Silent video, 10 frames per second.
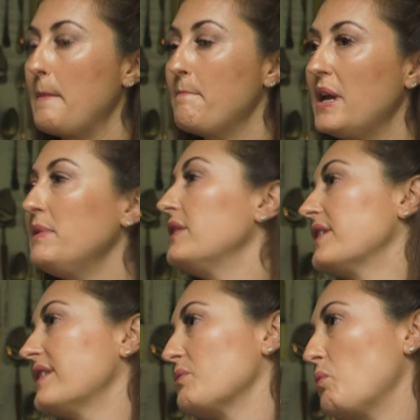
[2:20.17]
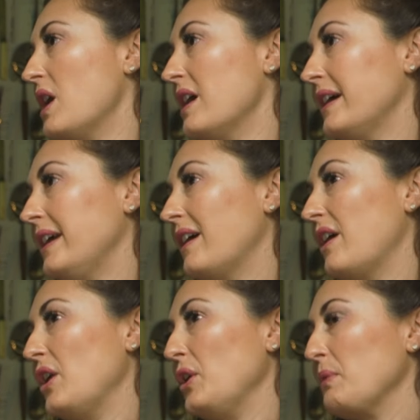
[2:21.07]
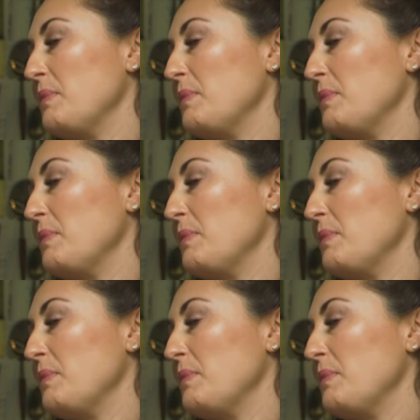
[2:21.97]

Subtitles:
maybe this is why a lot of